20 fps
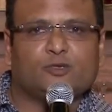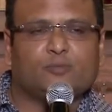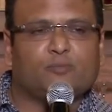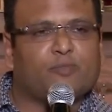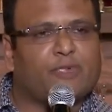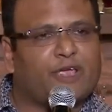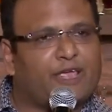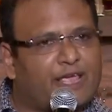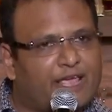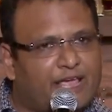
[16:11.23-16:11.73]

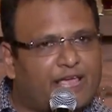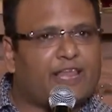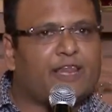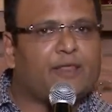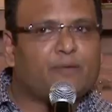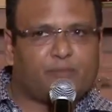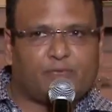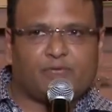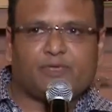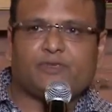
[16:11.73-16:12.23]
my
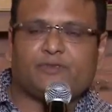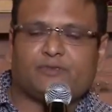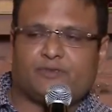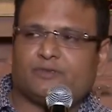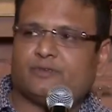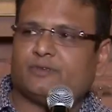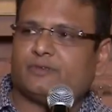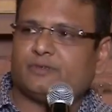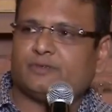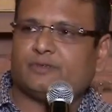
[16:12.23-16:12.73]
enemies,
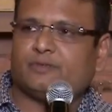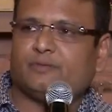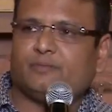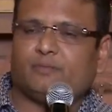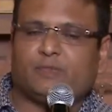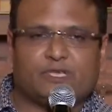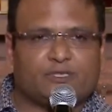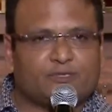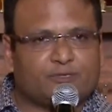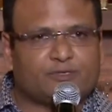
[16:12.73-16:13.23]

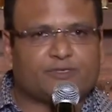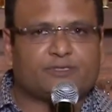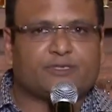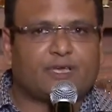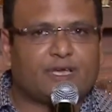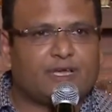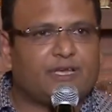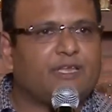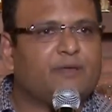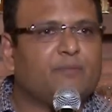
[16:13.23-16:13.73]
my
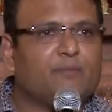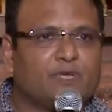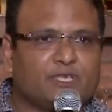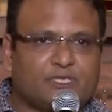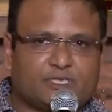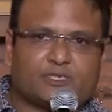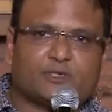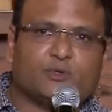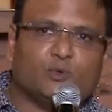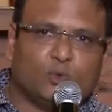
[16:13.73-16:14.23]
society, my
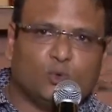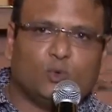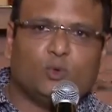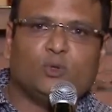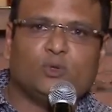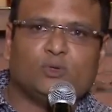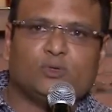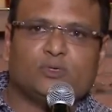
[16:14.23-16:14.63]
school,